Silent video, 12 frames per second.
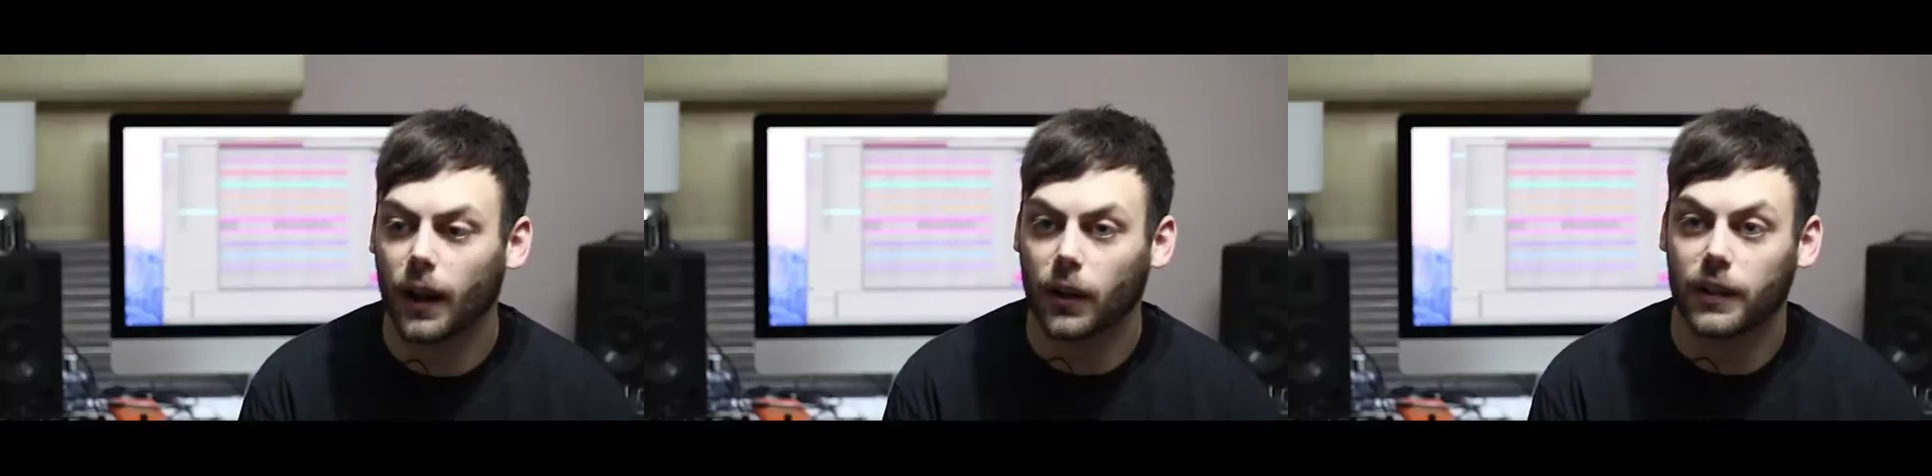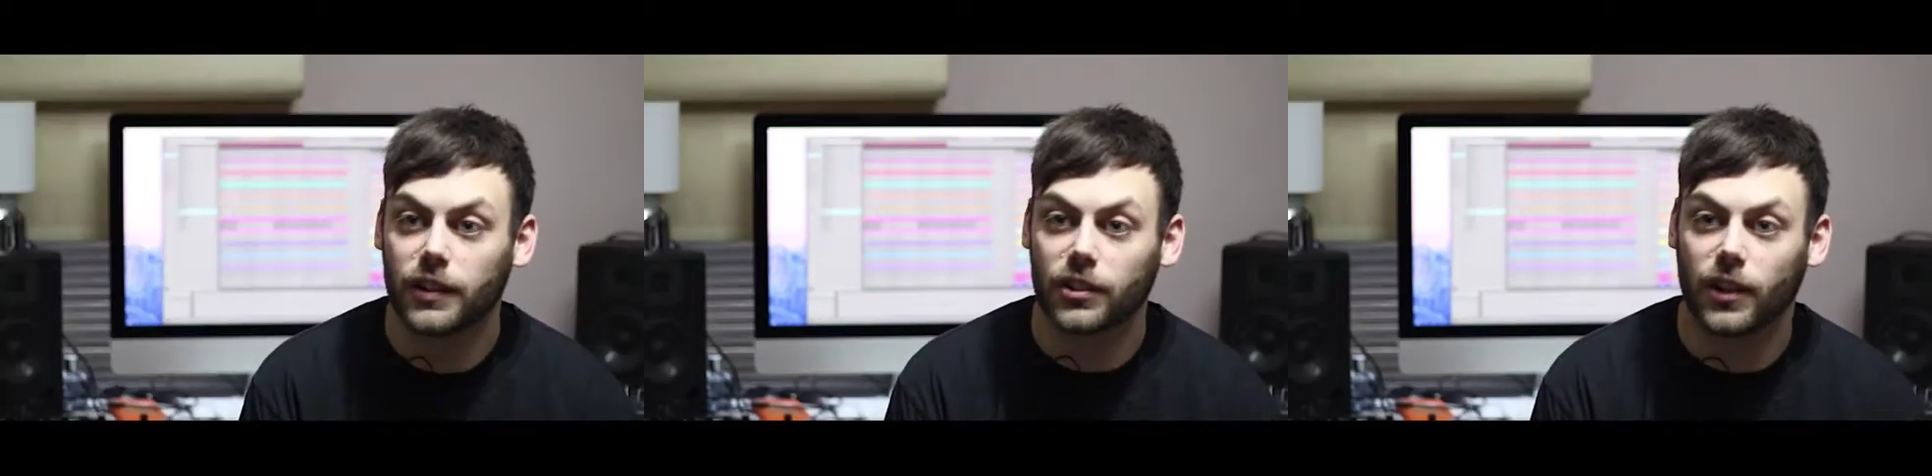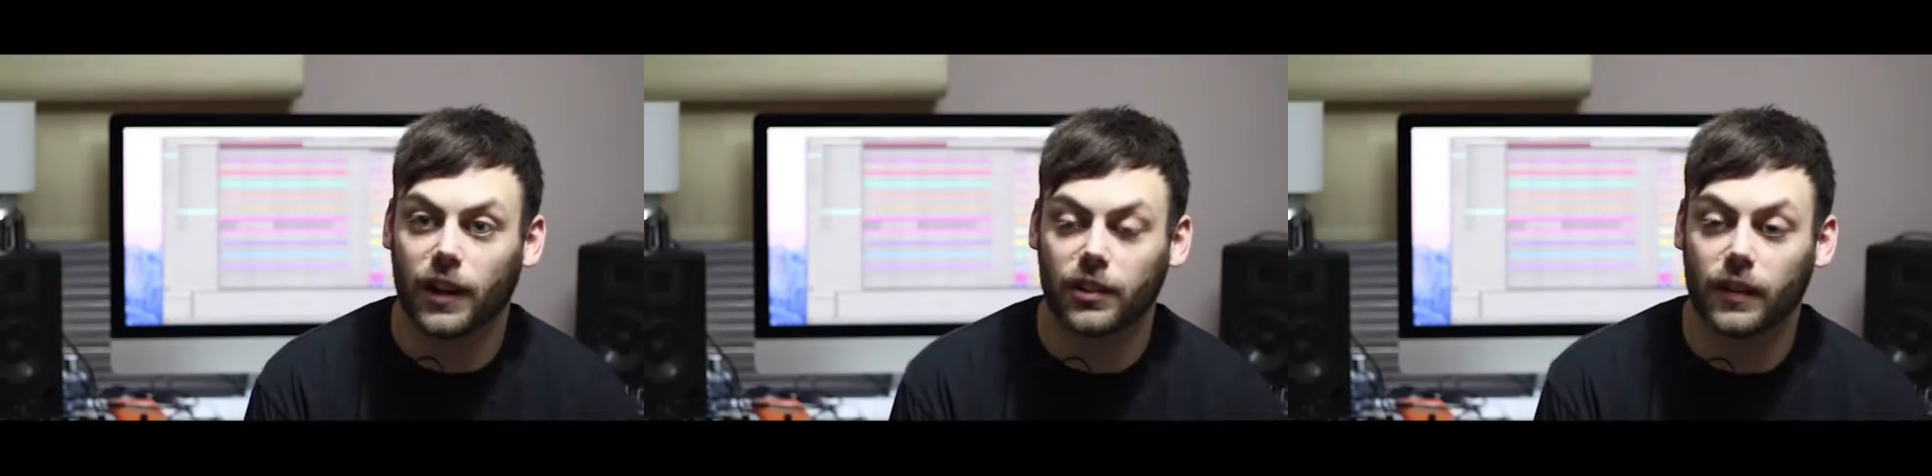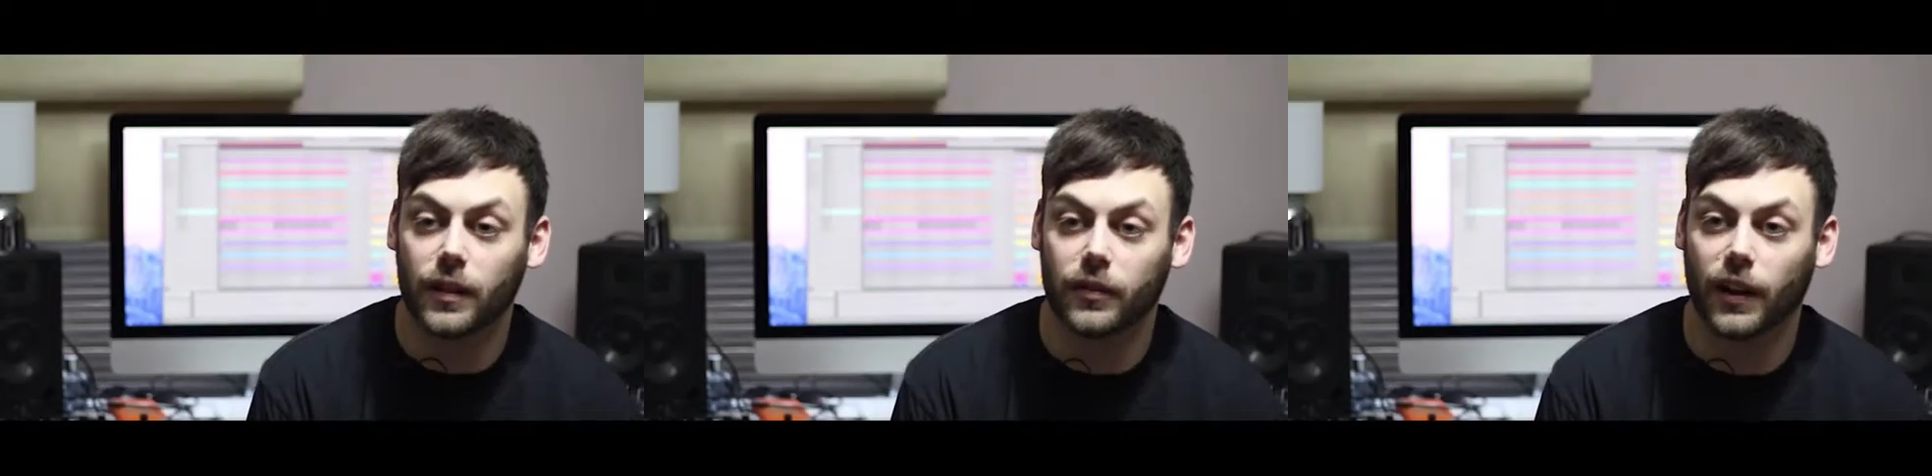got into scratching
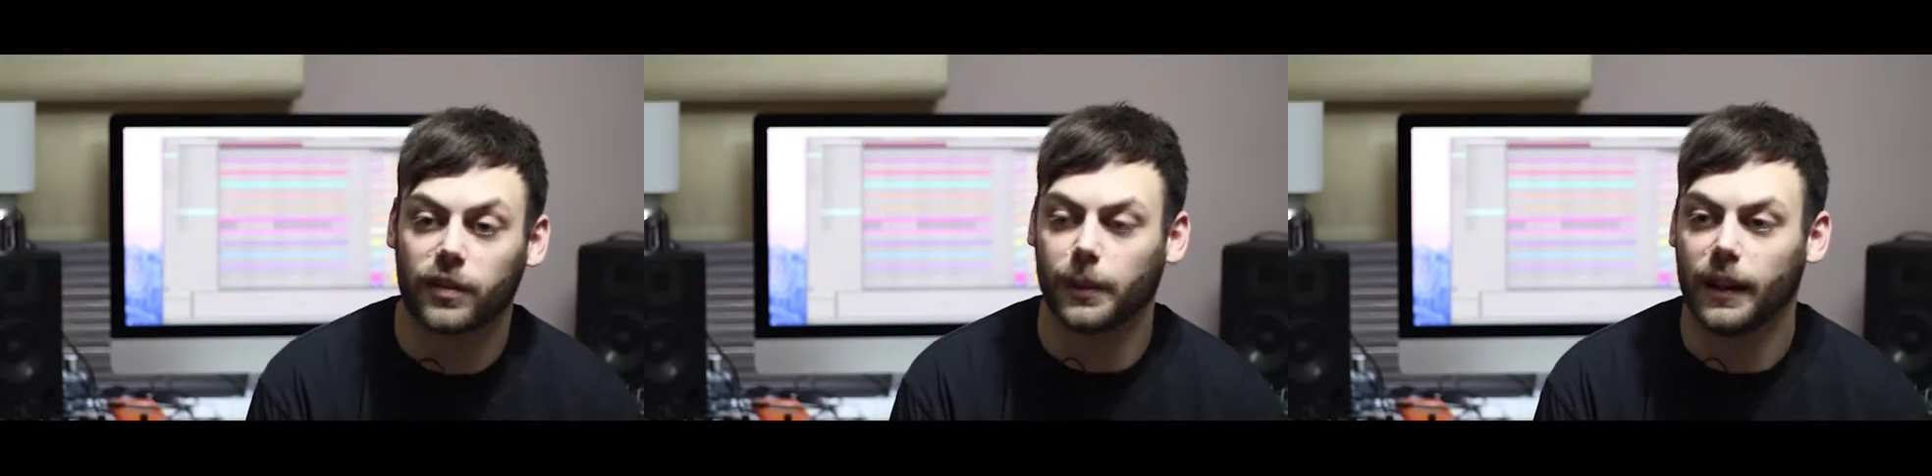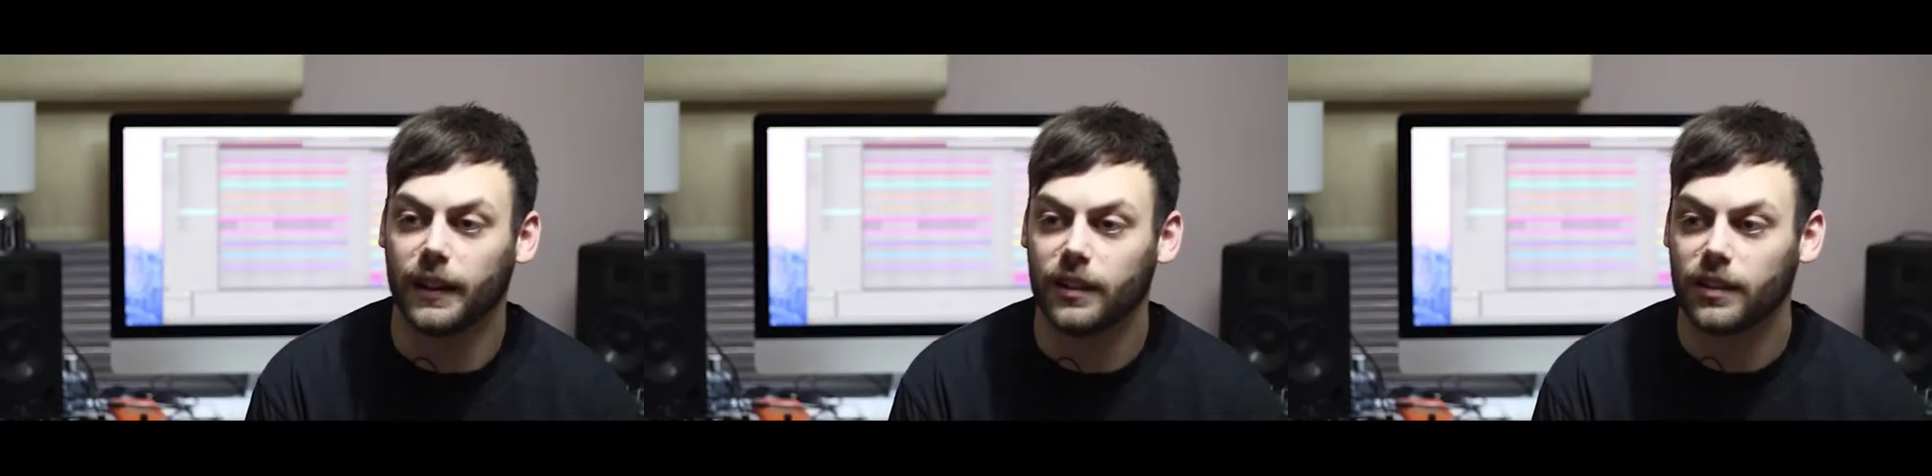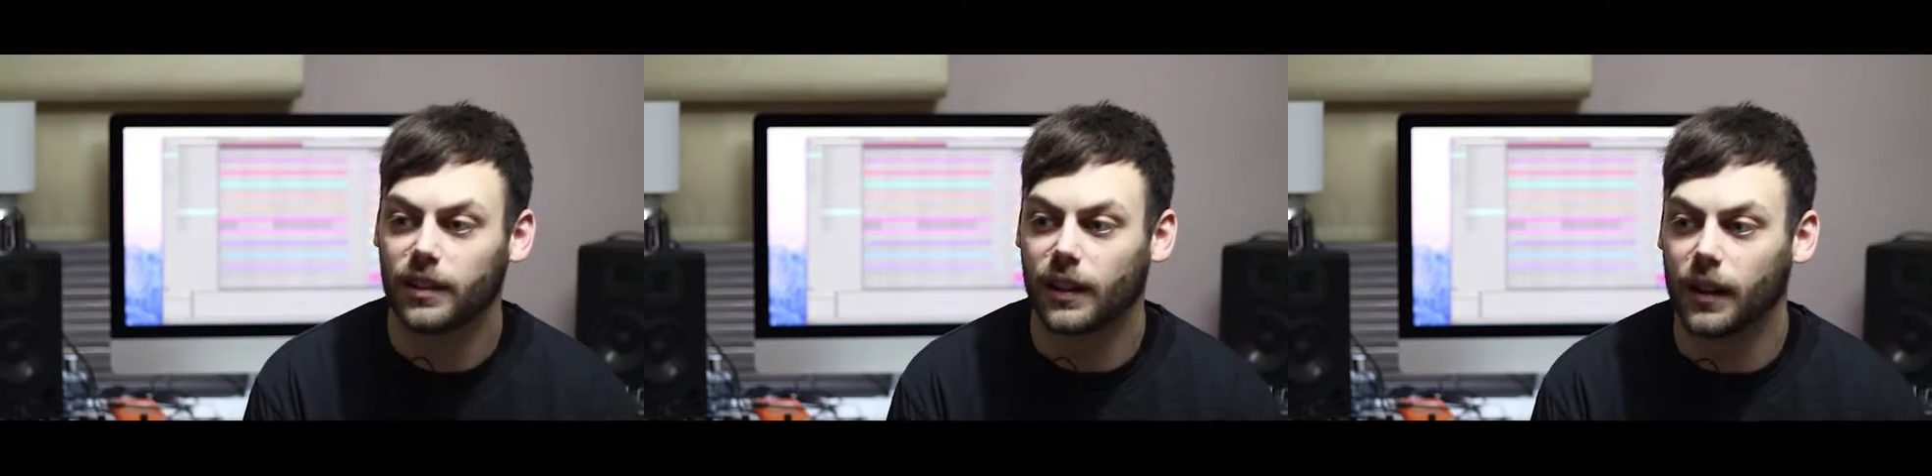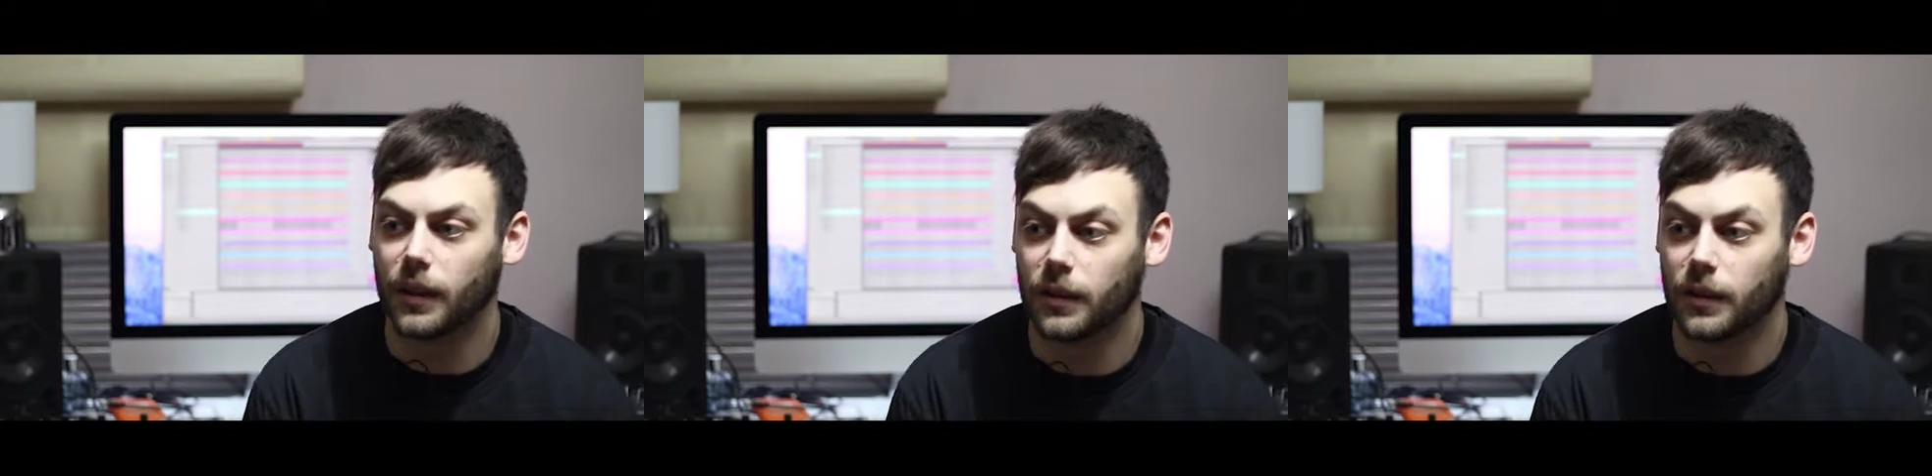in the first place